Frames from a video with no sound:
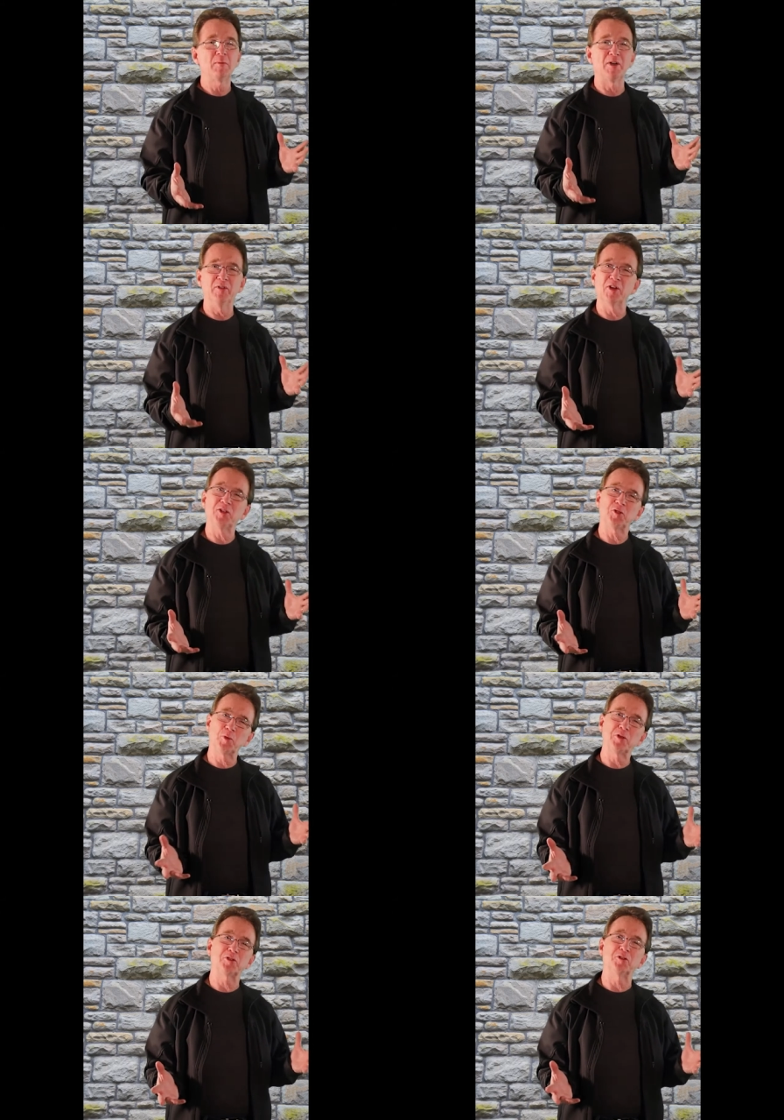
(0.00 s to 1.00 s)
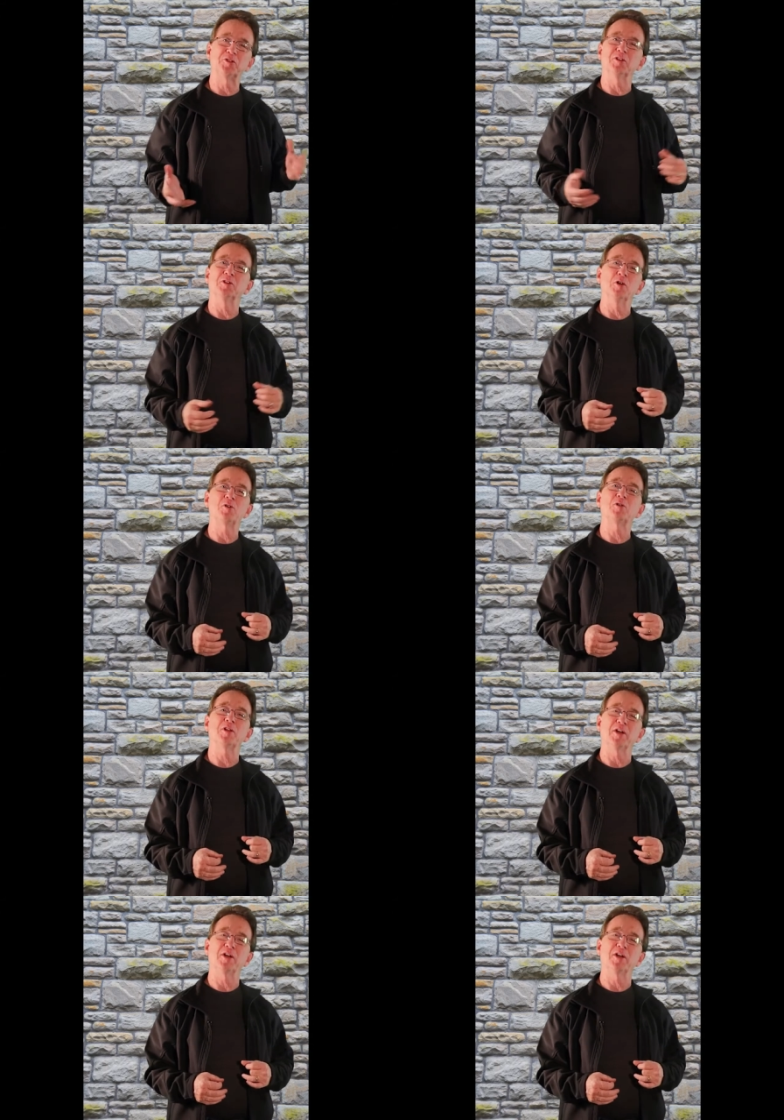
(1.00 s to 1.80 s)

by various realtors in local